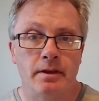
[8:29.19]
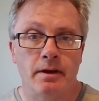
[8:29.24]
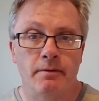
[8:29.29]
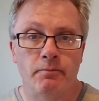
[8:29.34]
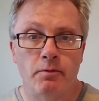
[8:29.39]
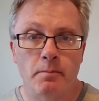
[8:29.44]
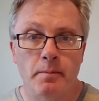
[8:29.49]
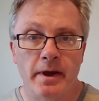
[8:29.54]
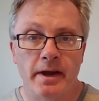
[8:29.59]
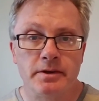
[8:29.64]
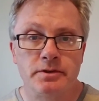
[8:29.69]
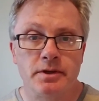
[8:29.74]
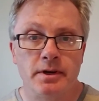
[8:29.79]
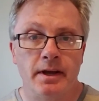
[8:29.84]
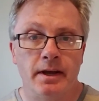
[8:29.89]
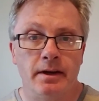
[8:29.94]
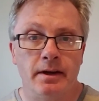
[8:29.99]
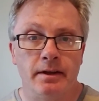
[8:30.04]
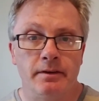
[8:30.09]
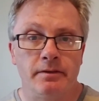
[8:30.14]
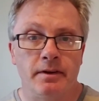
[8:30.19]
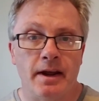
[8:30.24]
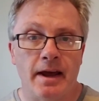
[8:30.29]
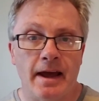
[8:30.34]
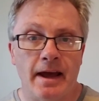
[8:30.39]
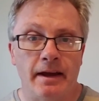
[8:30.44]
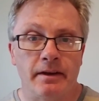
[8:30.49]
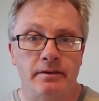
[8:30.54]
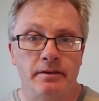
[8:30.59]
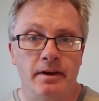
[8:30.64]
information he needs to
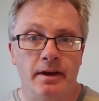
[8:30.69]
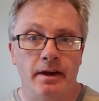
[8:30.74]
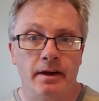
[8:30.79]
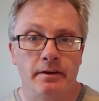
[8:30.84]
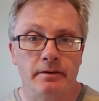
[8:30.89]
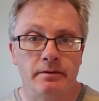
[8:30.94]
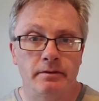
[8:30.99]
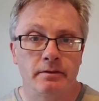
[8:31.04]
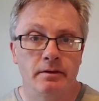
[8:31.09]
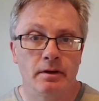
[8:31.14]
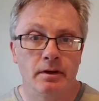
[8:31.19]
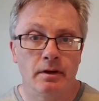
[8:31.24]
access